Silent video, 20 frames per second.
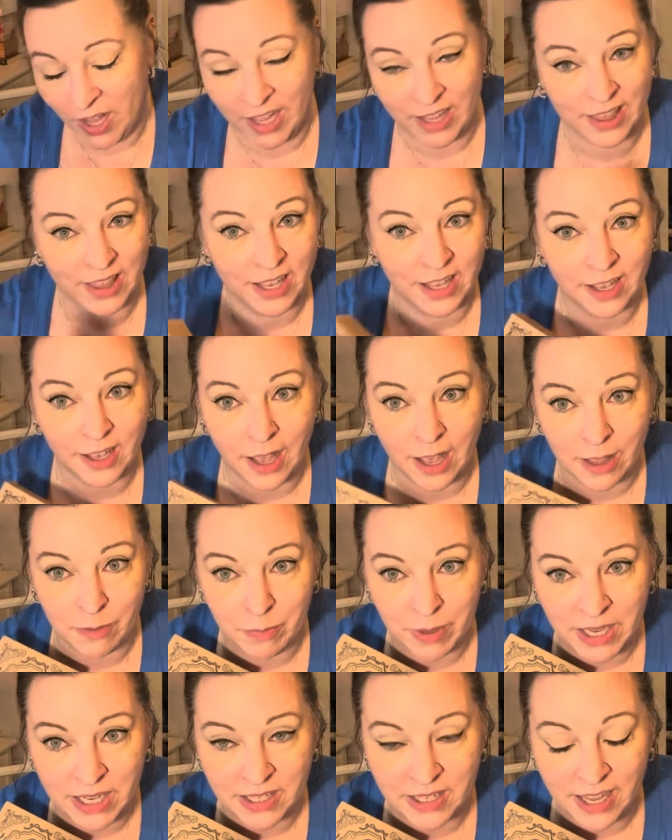I think I
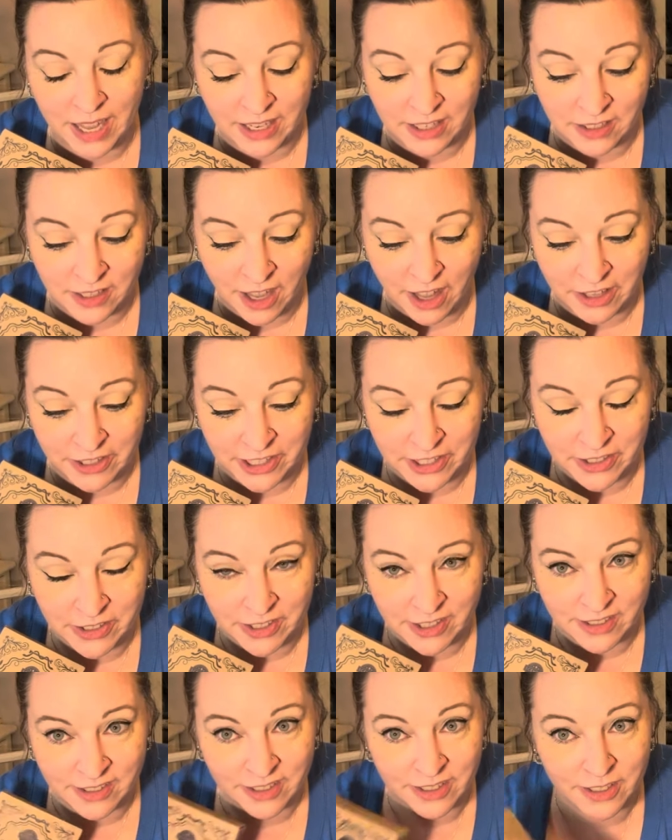paid $9
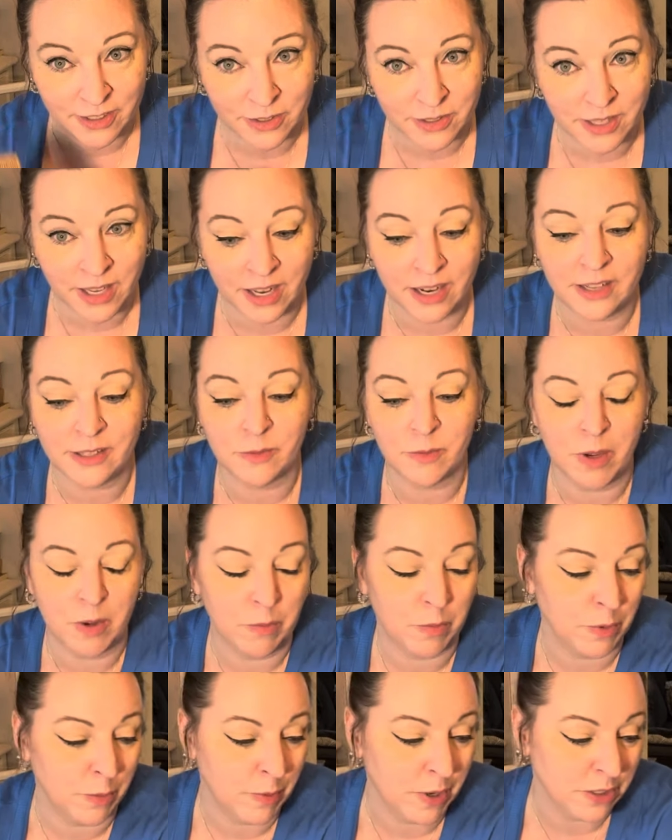because I use that as my
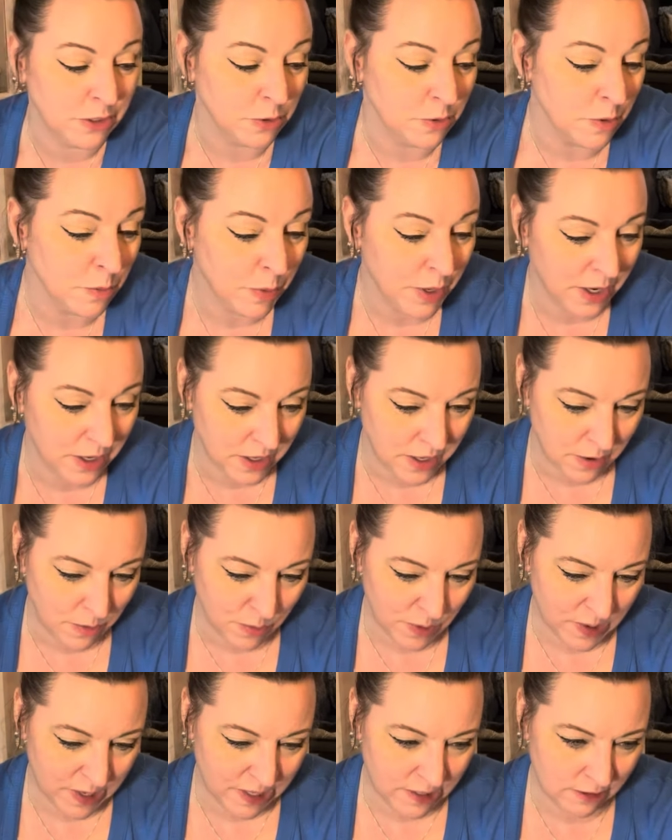perpetual party
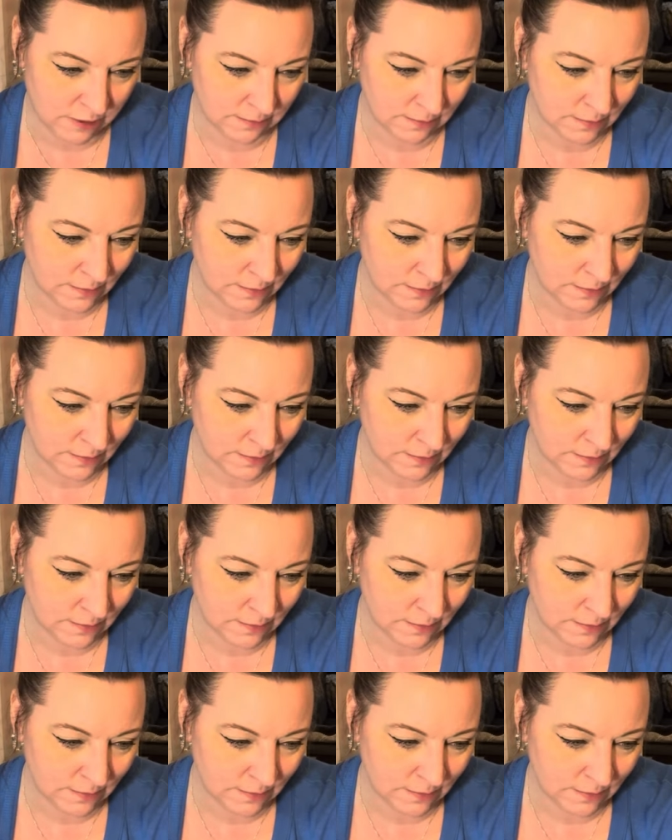award. And